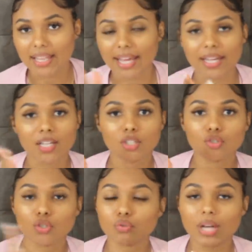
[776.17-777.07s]
Like,
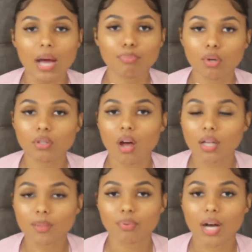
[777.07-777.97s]
do not
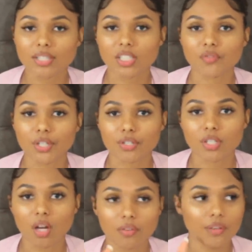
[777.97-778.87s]
prolong the process for
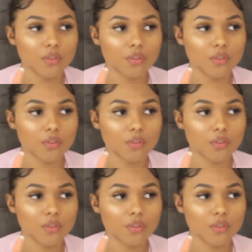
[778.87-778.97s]
yourself.